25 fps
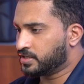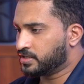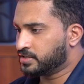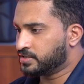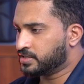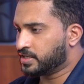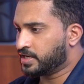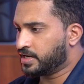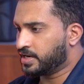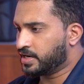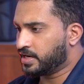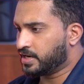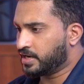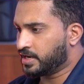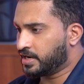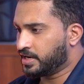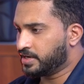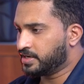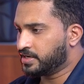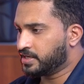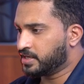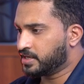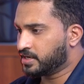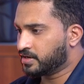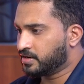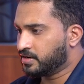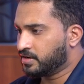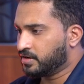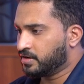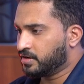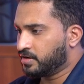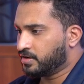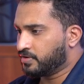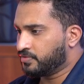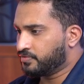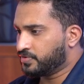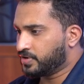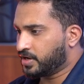In the header,
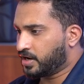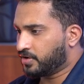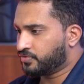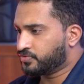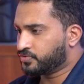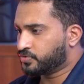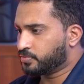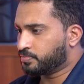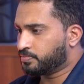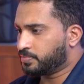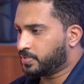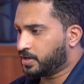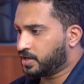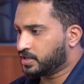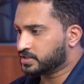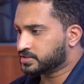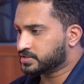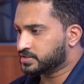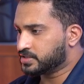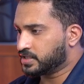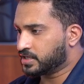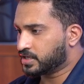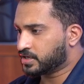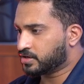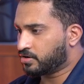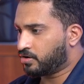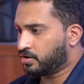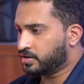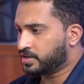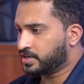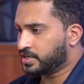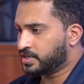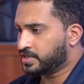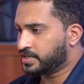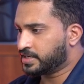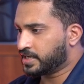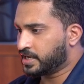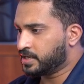we have to pass the
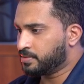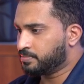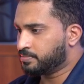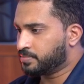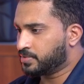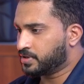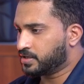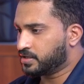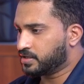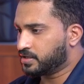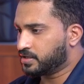content type.